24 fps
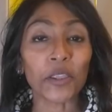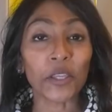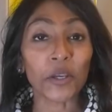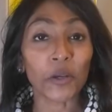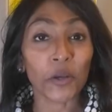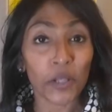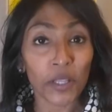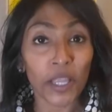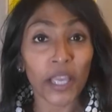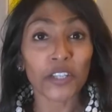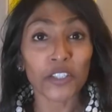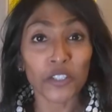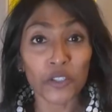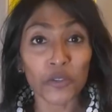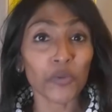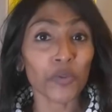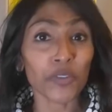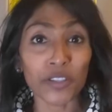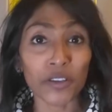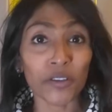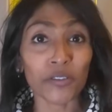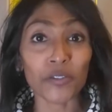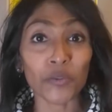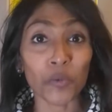the election
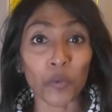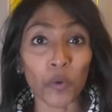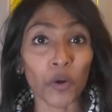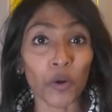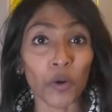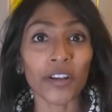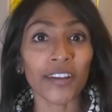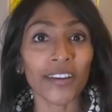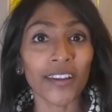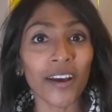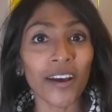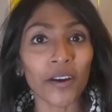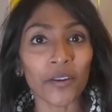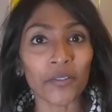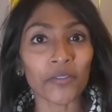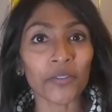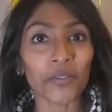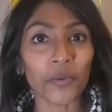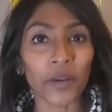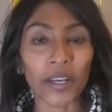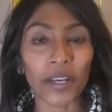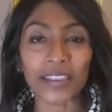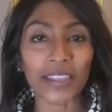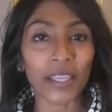results weren't
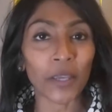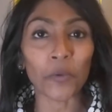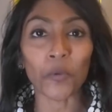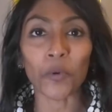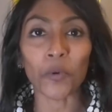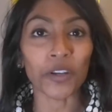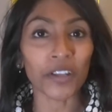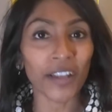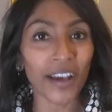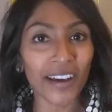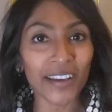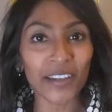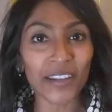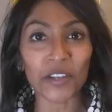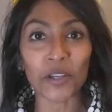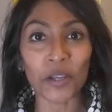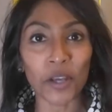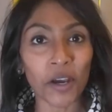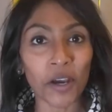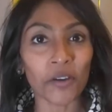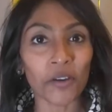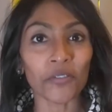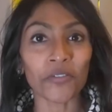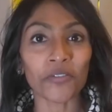enough, right? They were not
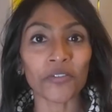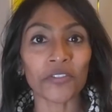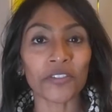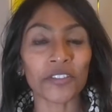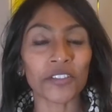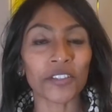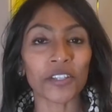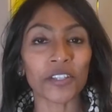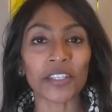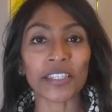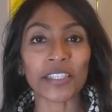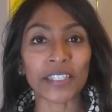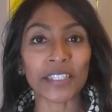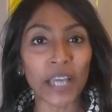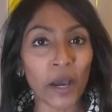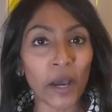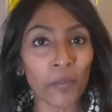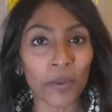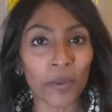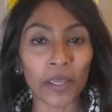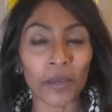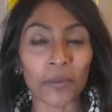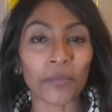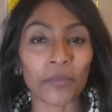enough to
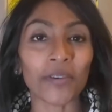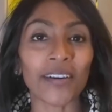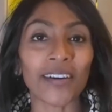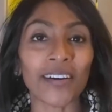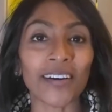stop him.